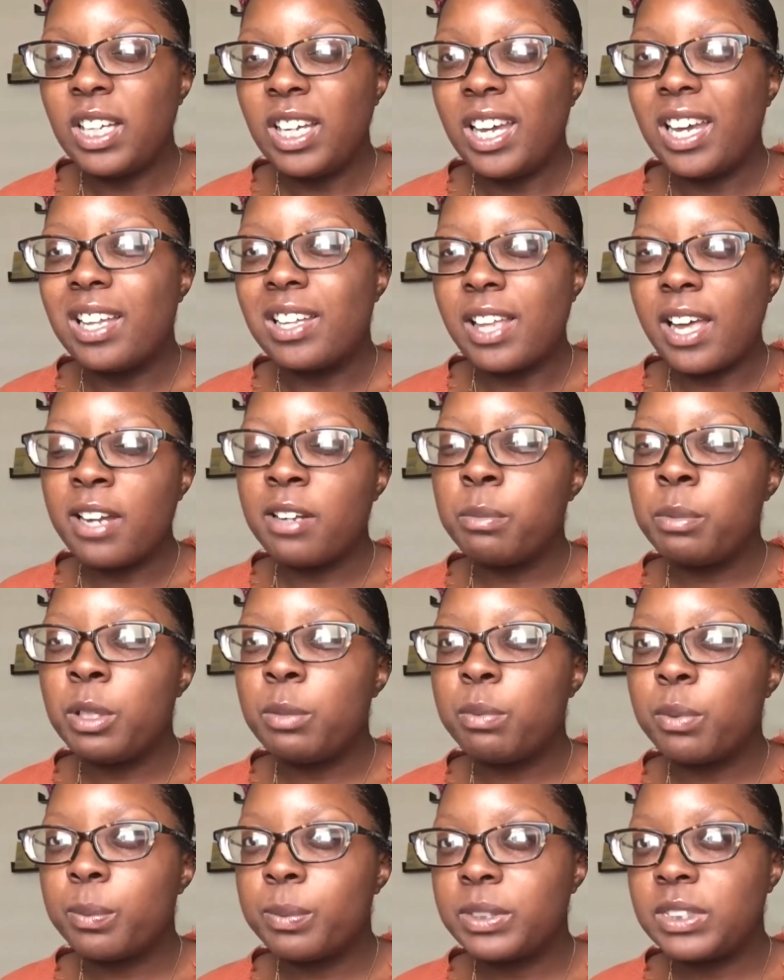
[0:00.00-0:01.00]
A lot of
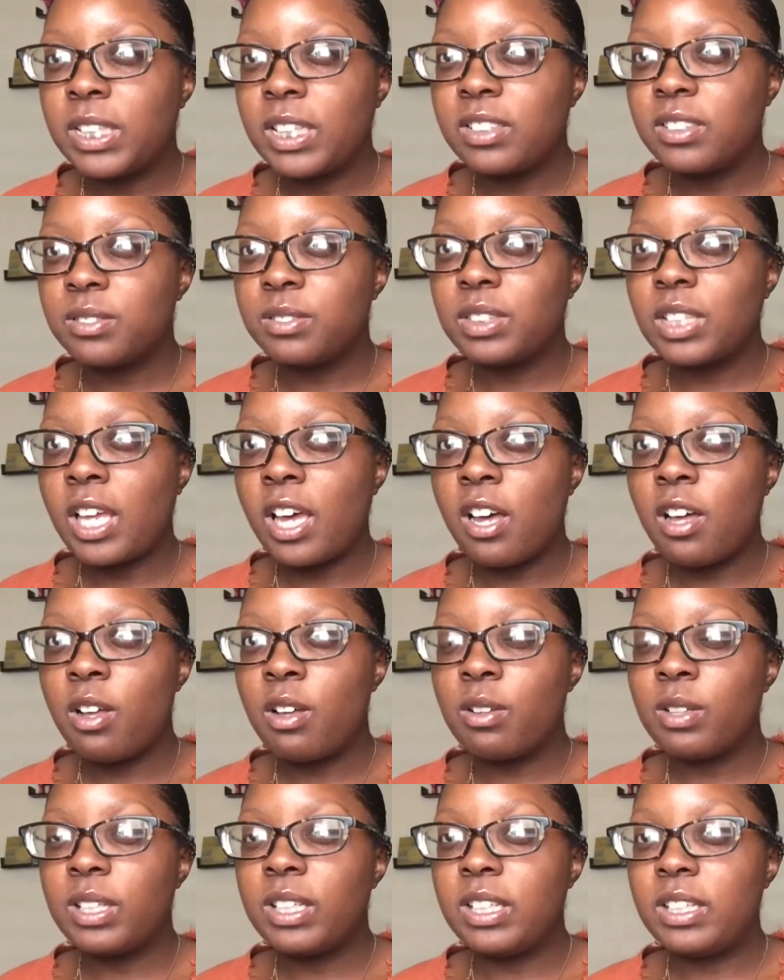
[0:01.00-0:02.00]
people protective style
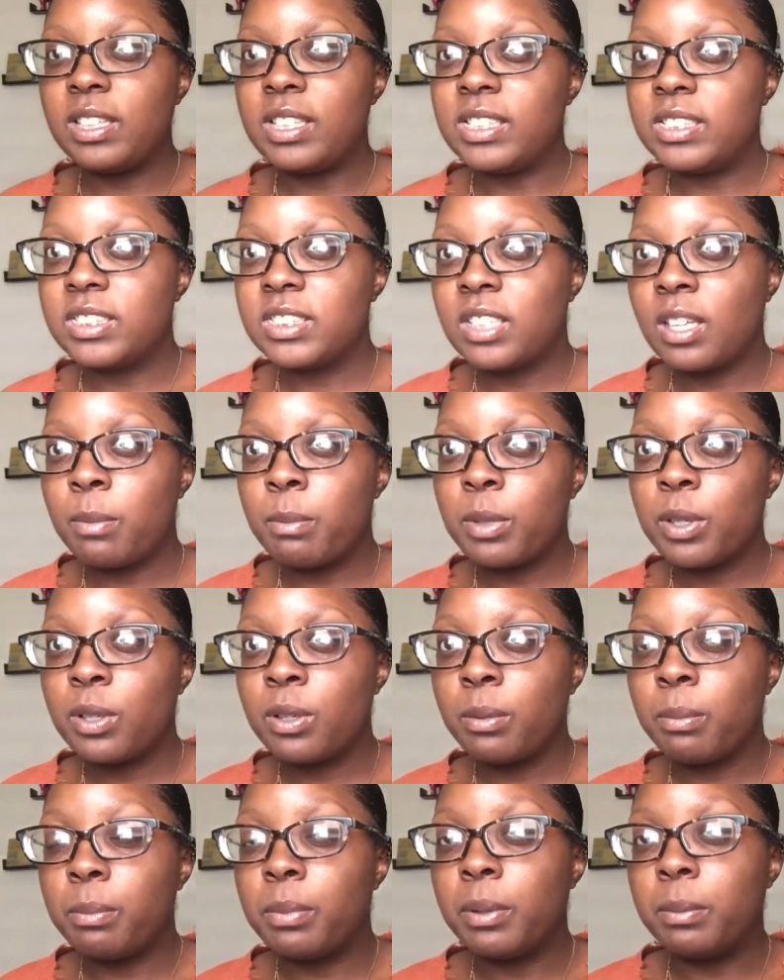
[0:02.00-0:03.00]
in the
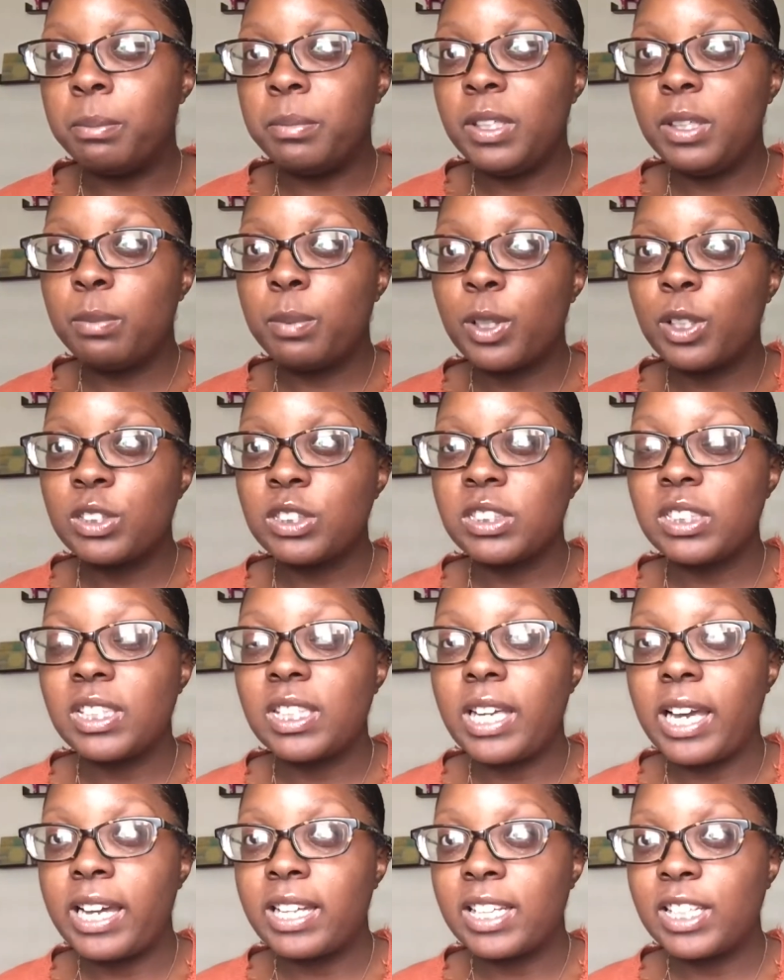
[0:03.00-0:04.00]
summer, but me personally,
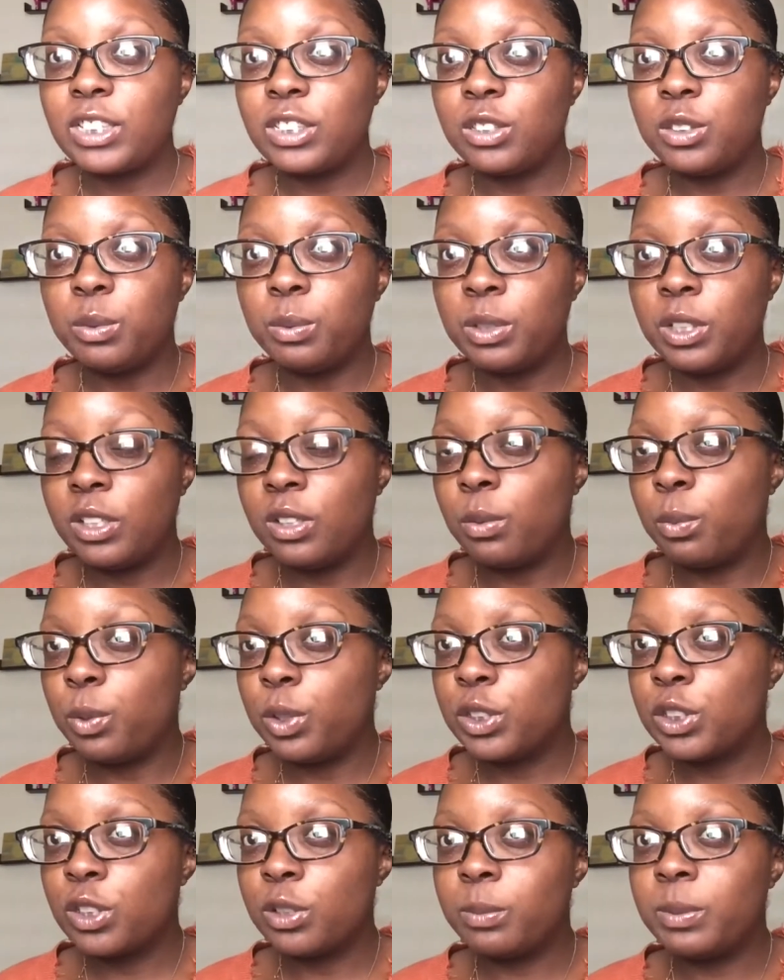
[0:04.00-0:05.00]
I like to do it in the
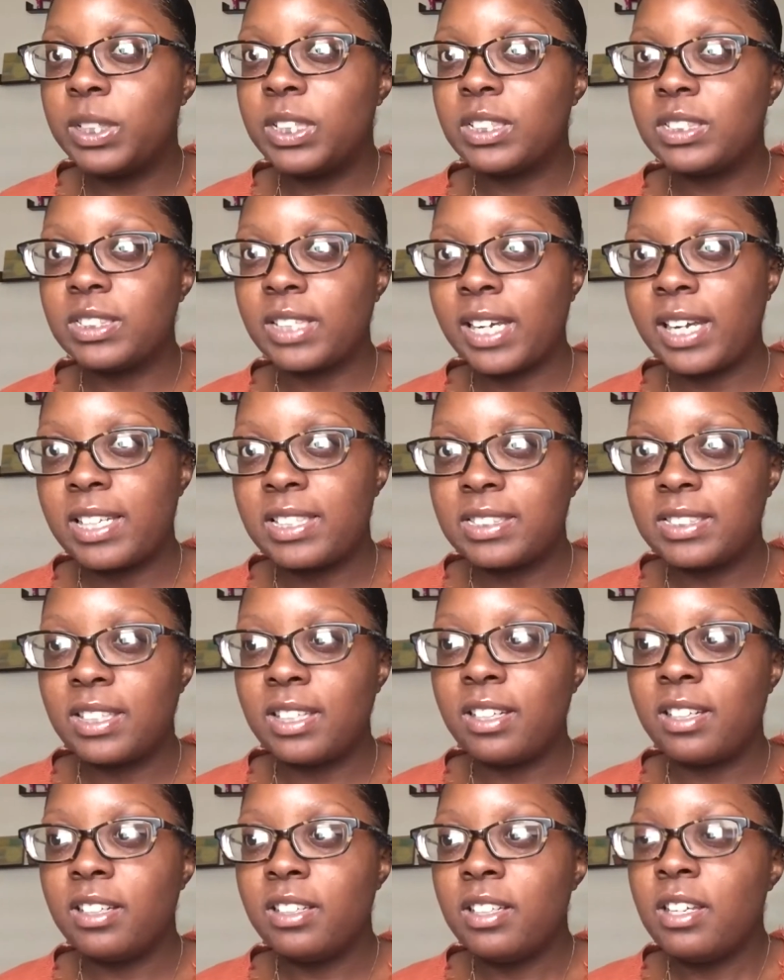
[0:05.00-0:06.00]
winter because like I
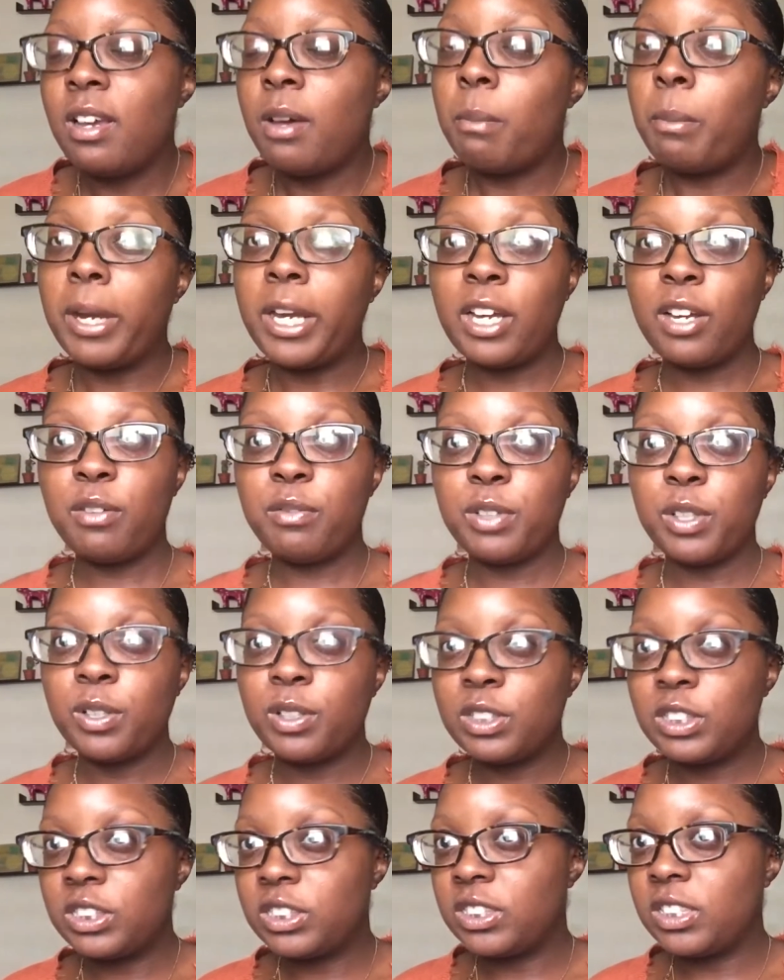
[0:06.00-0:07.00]
said, my hair
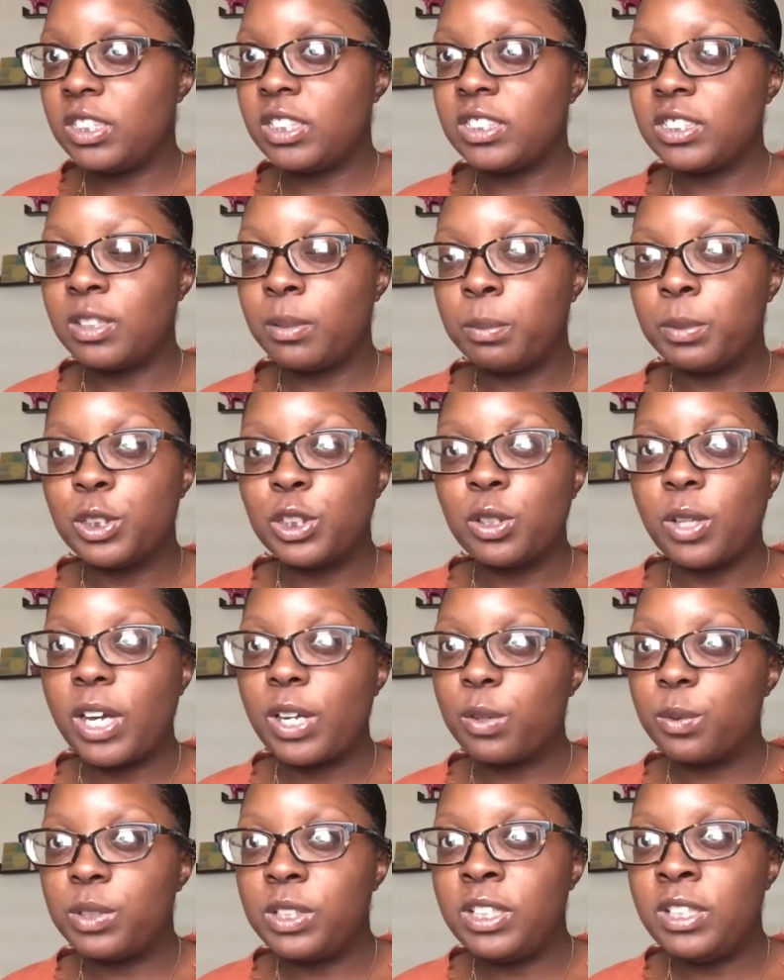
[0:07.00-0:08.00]
flourishes in the summer. So I
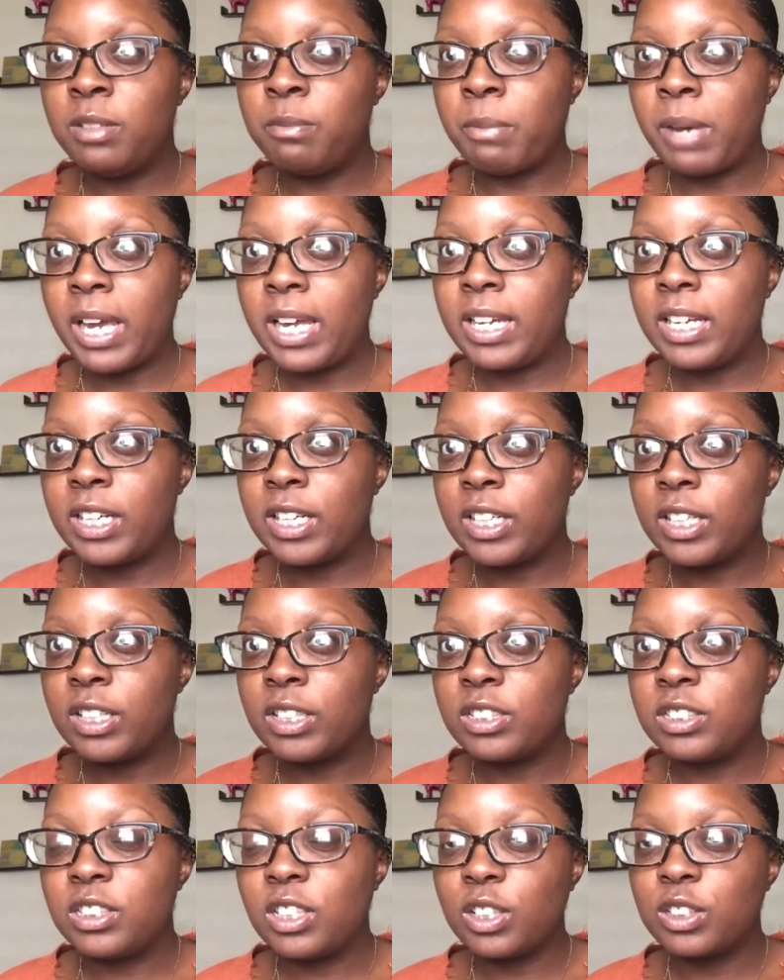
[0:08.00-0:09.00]
don't need my hair
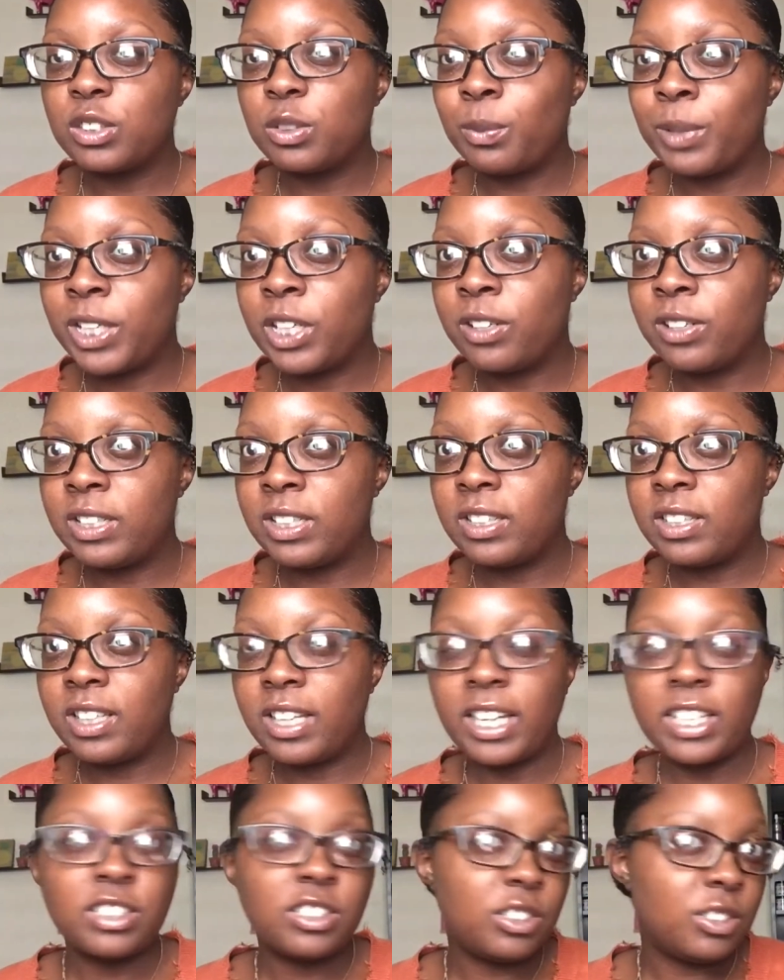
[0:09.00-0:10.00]
tucked away or anything.
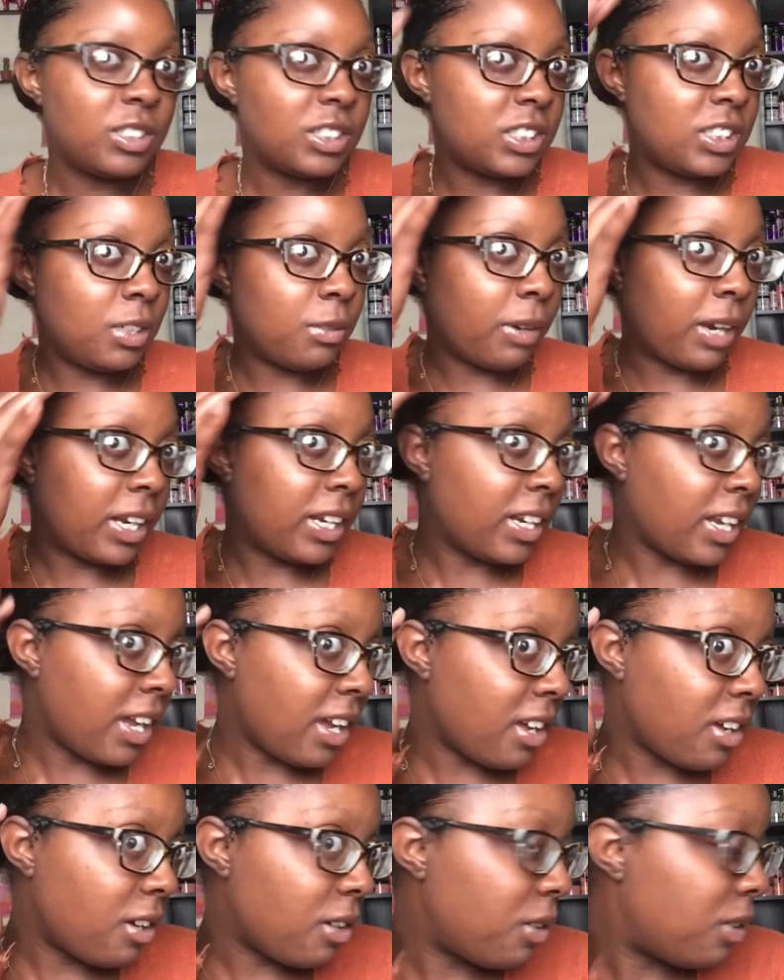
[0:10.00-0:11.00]
As you can see right
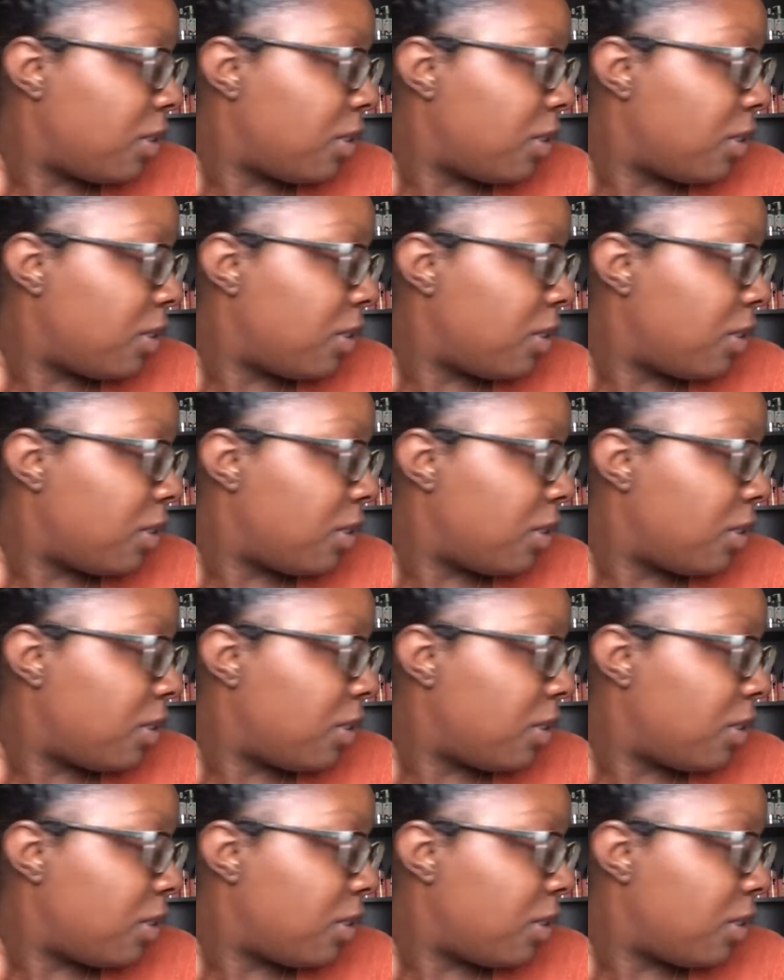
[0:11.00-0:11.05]
now,